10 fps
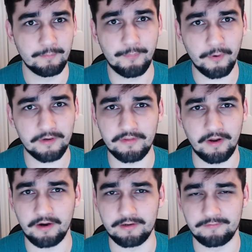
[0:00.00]
Born in
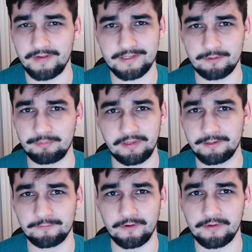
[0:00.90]
the heart of
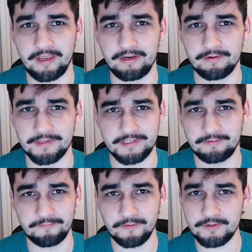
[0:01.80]
extraplanar volcanoes,
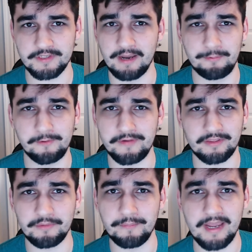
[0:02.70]
first up we've
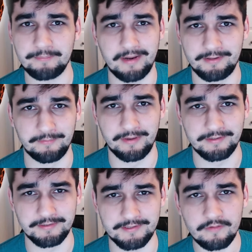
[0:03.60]
got the magma
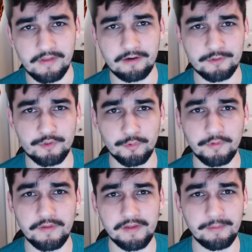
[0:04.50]
elementals. They are
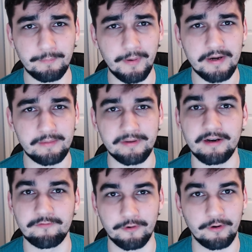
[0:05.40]
truly the
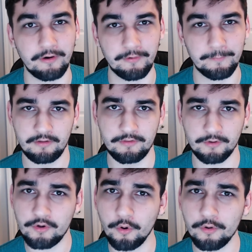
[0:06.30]
embodiment of their home.
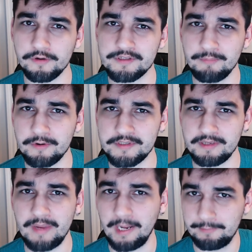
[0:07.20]
Their core is
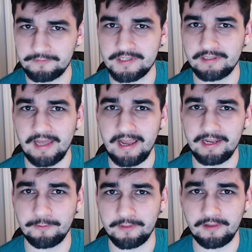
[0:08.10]
mostly made up of
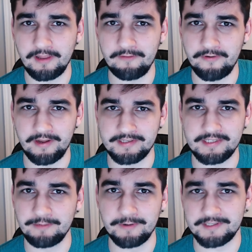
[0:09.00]
slag where the lava
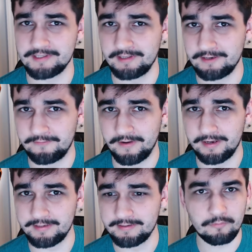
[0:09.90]
has somewhat
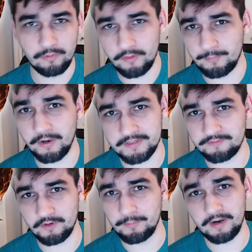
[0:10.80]
solidified, while the parts
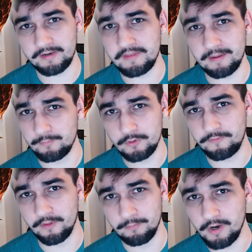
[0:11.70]
of their body that
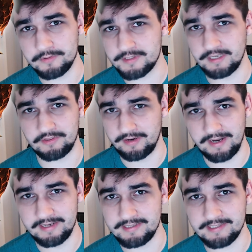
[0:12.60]
move the most, like their
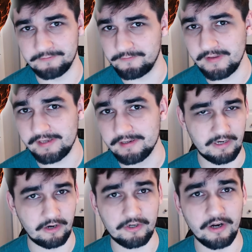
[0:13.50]
hands and feet,
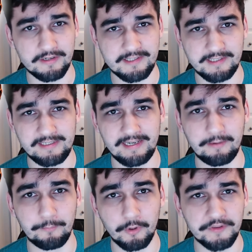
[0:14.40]
are constantly in
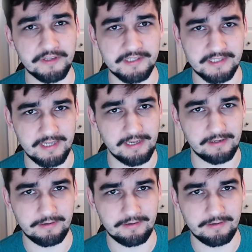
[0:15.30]
a molten state.